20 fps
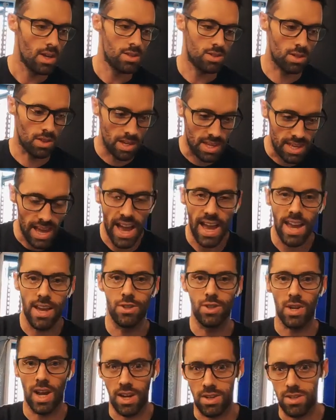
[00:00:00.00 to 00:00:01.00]
So the
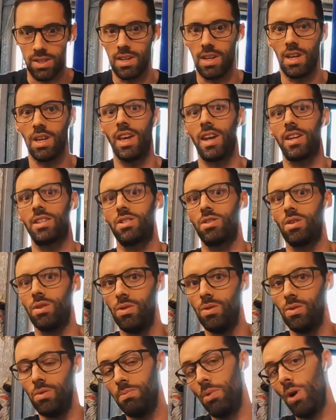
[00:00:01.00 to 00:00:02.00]
gauge actually connects
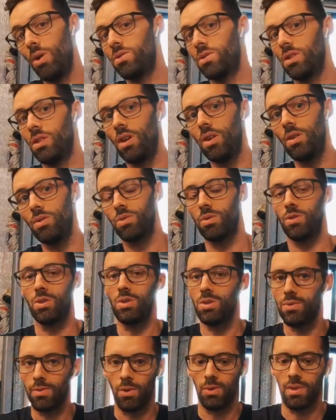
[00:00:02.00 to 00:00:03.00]
to most of those, all the
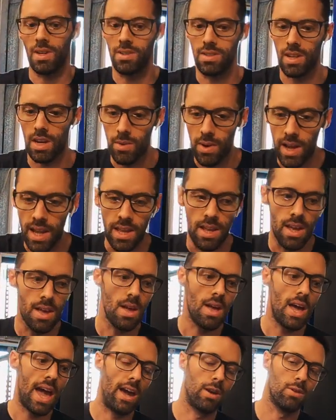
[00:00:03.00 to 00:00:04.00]
useful things anyway.
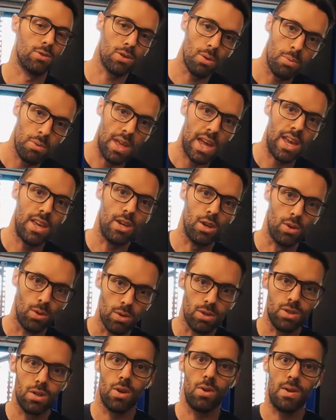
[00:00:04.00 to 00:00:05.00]
And on top of that, you can
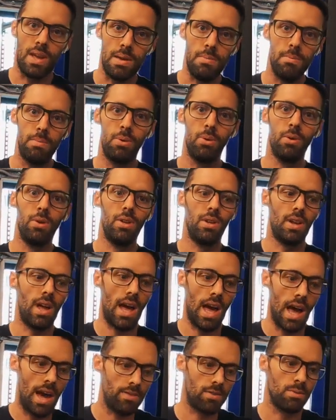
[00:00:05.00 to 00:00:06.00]
also input
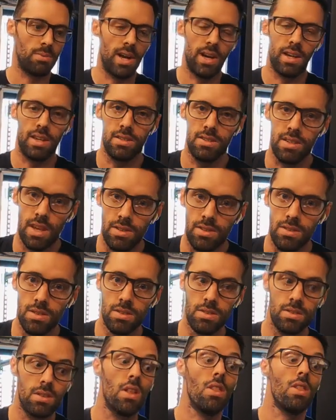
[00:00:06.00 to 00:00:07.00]
aftermarket
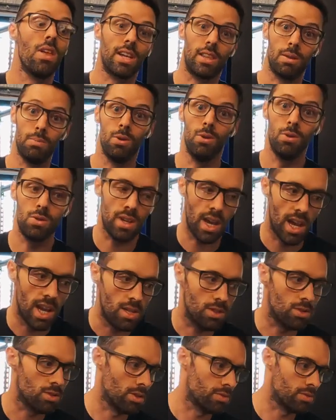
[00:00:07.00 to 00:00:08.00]
sensors like the boost
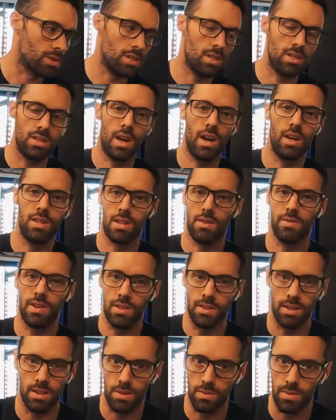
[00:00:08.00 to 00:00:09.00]
gauge, because obviously this car doesn't have
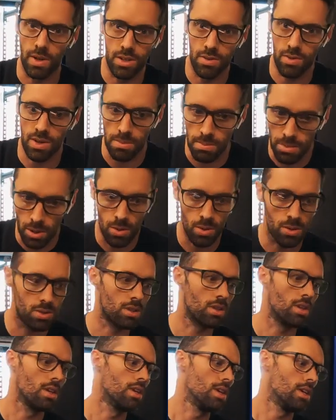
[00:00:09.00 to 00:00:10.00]
anything to register any
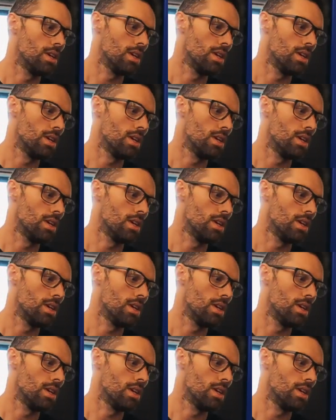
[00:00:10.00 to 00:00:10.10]
boost.